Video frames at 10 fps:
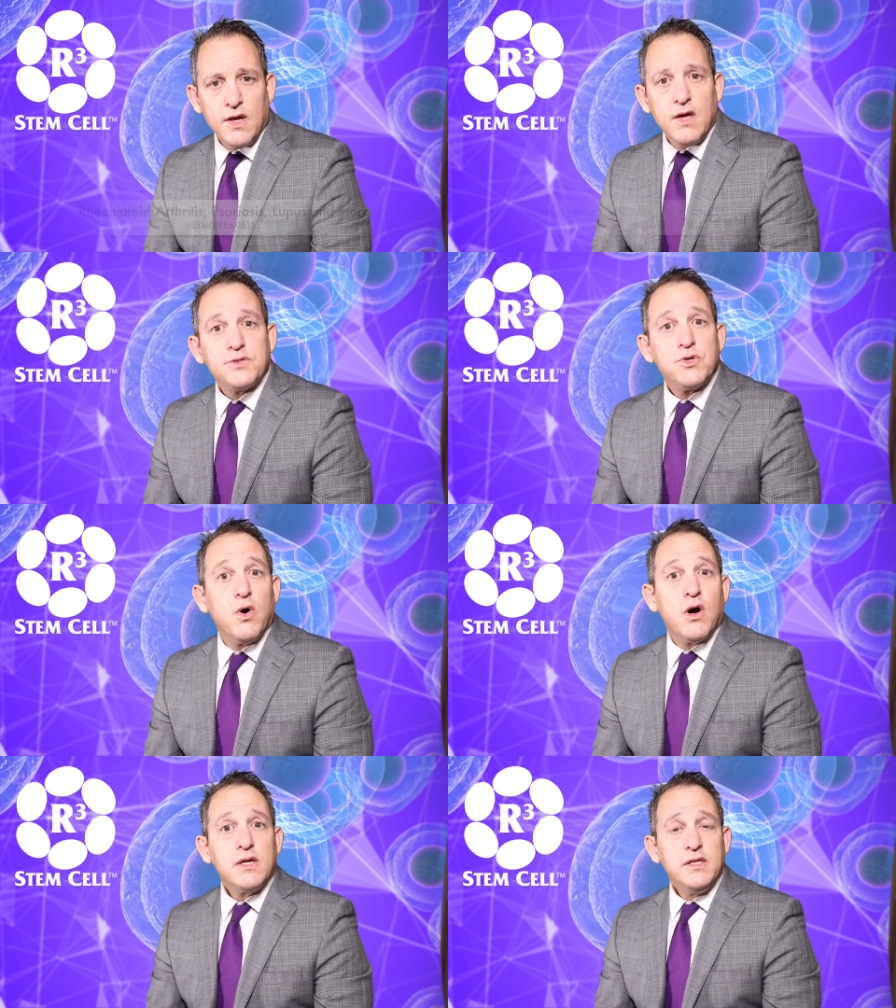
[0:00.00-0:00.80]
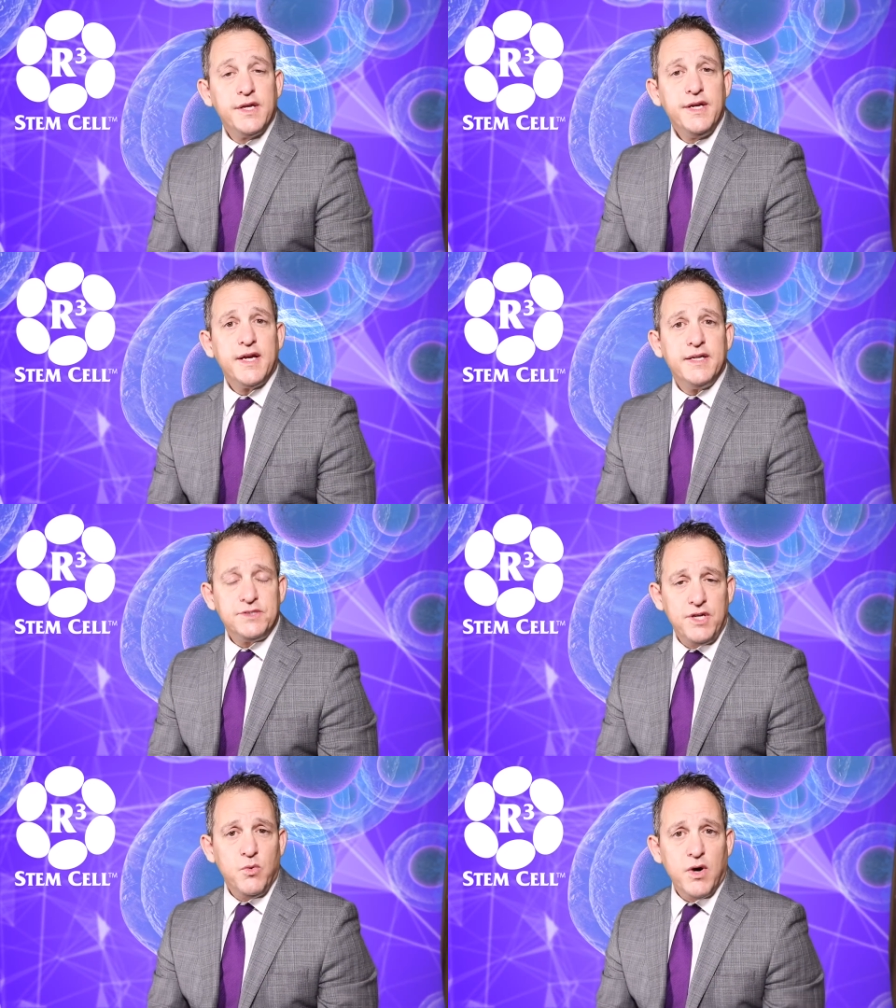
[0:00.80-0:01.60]
So our clinic in
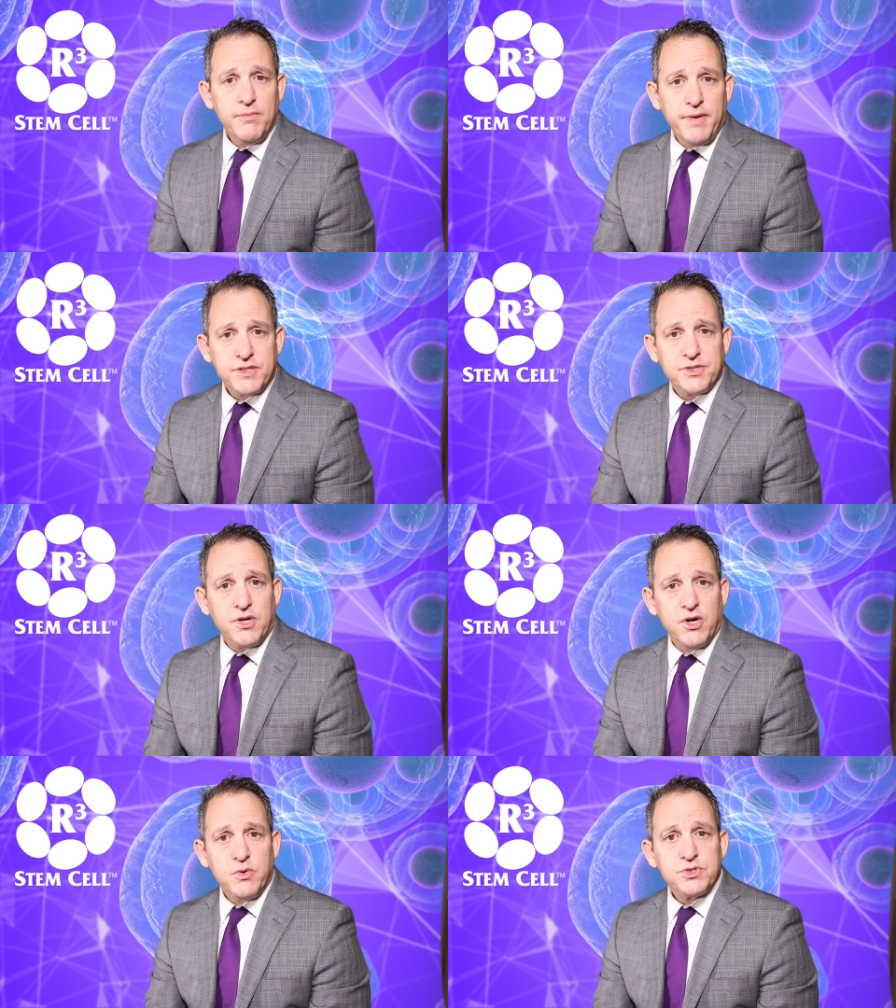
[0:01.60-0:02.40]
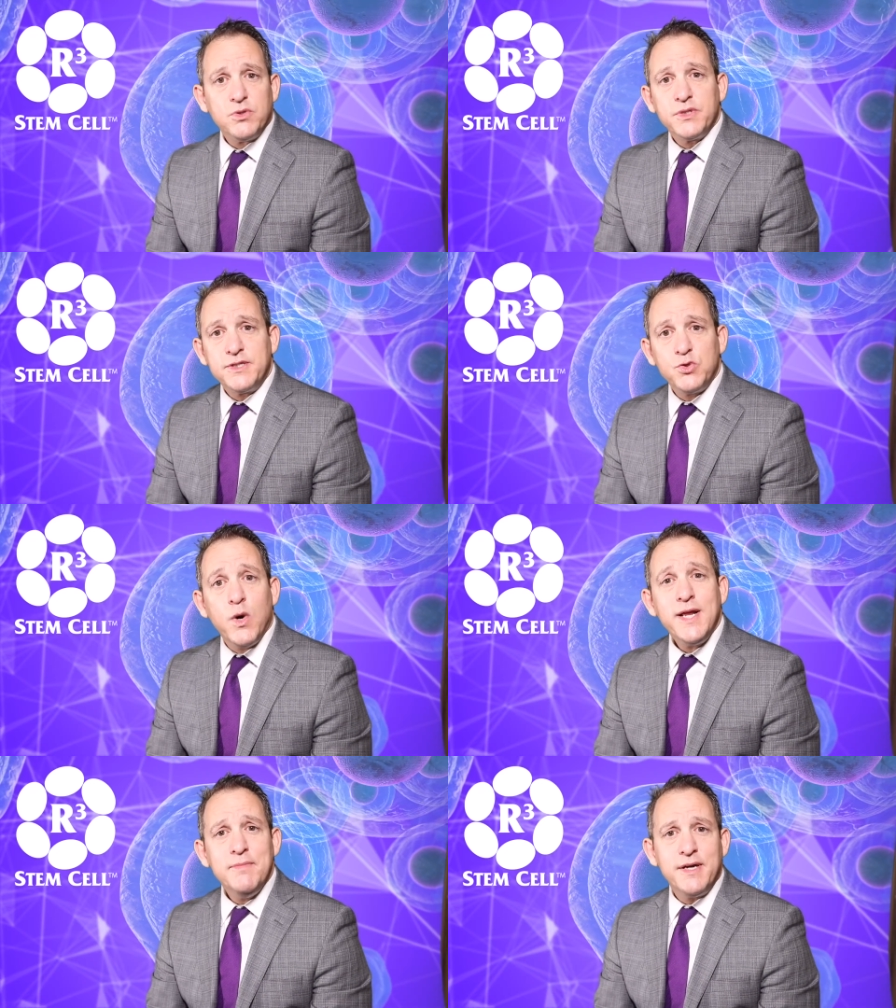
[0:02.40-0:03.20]
Tijuana, Mexico is only
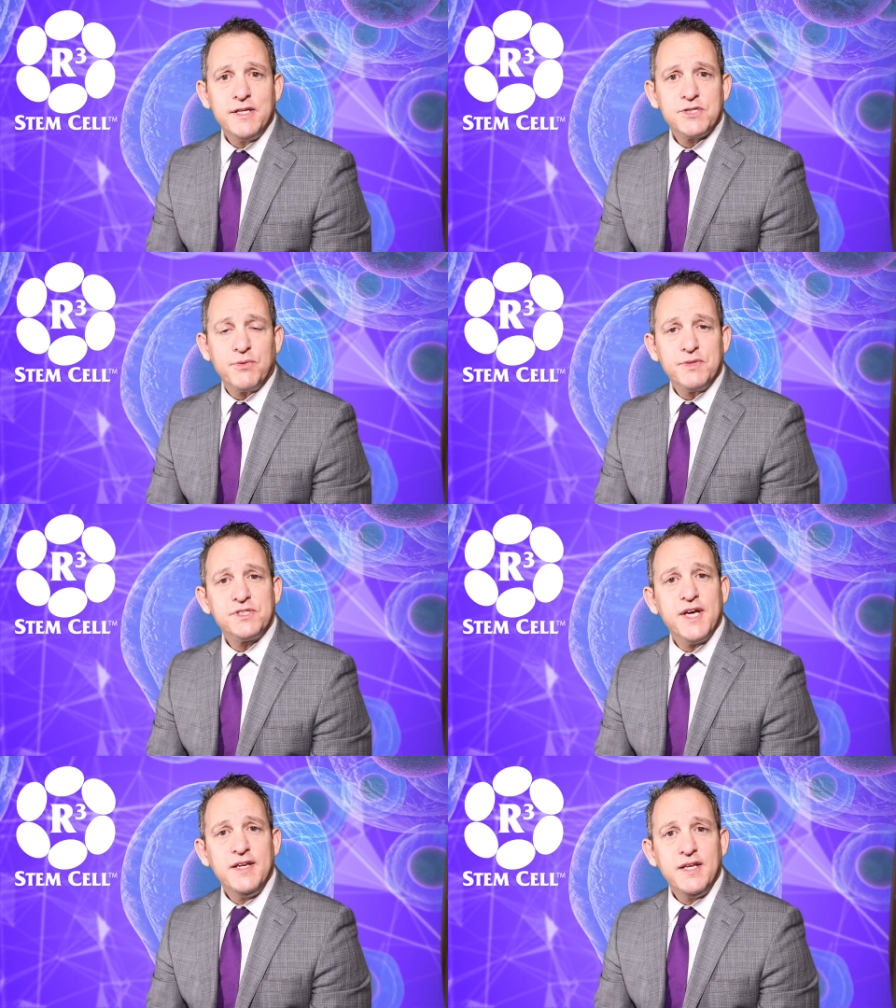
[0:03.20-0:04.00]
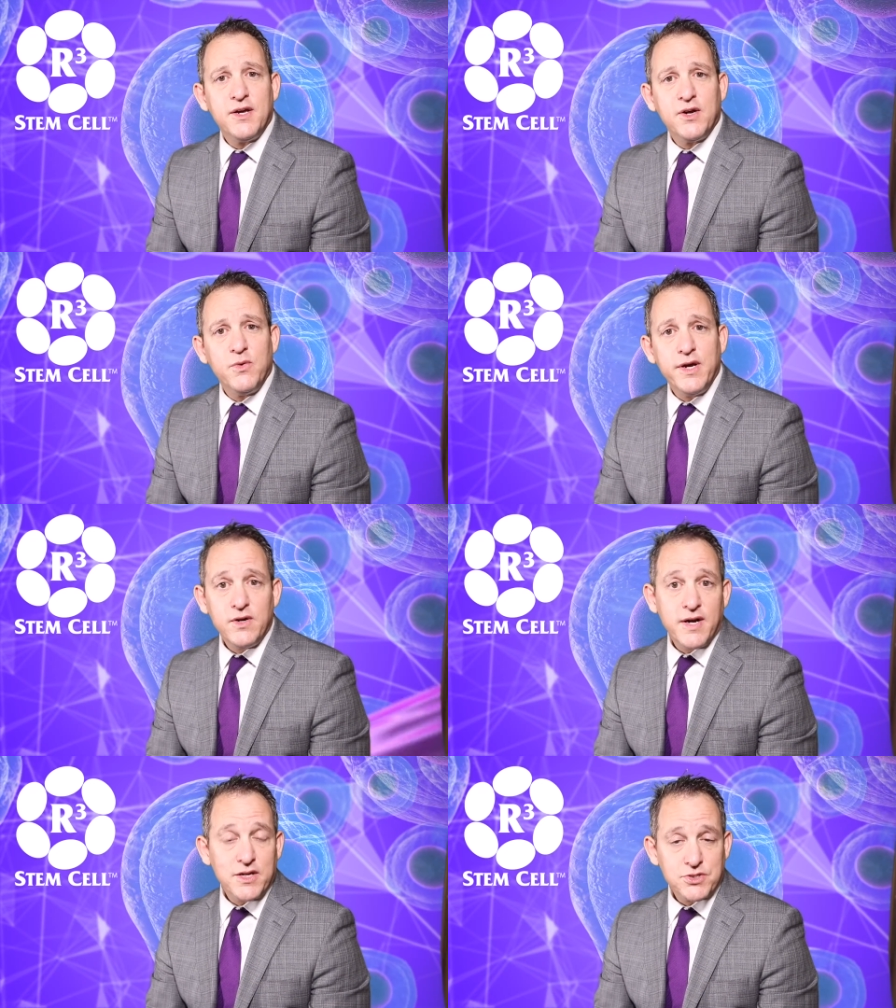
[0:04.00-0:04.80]
20 minutes from the San Diego
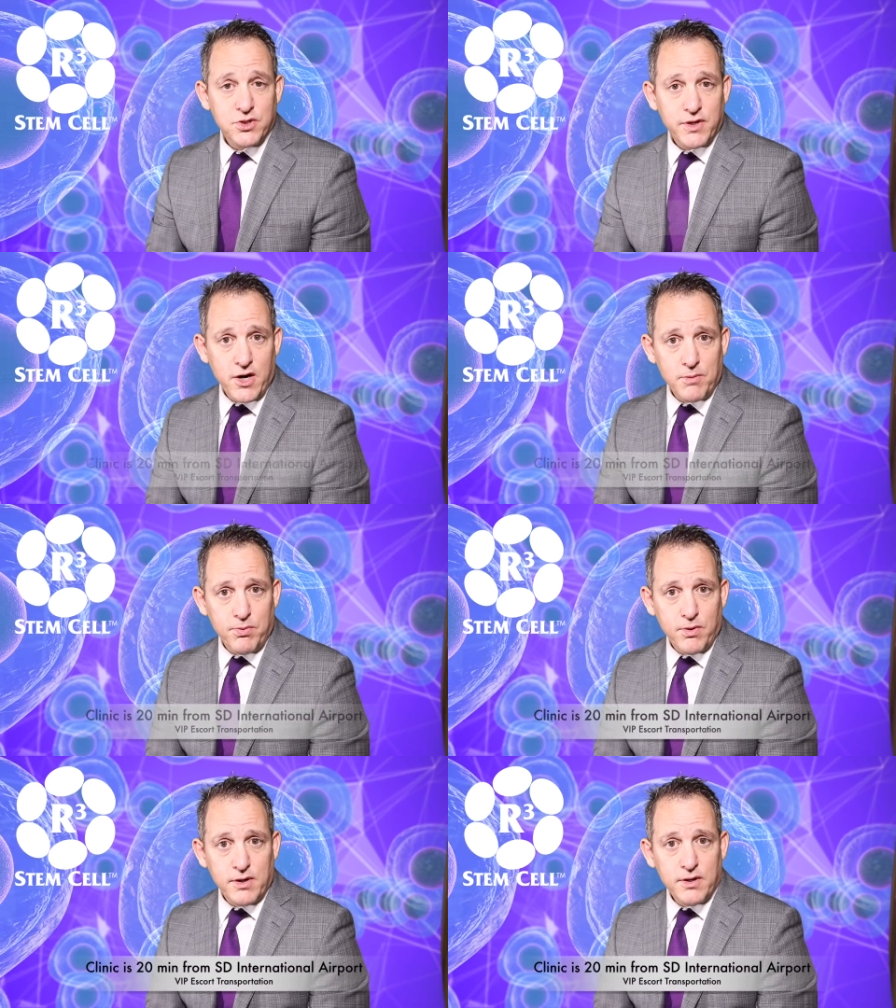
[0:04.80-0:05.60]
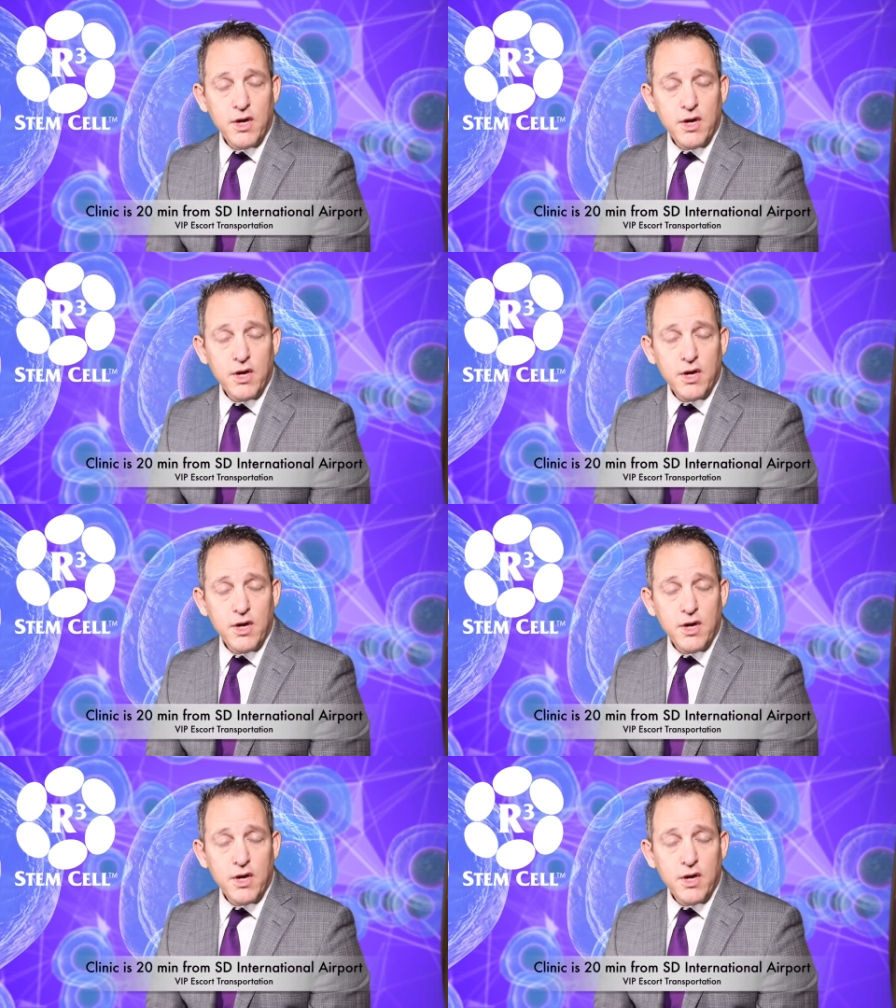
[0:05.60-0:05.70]
International Airport.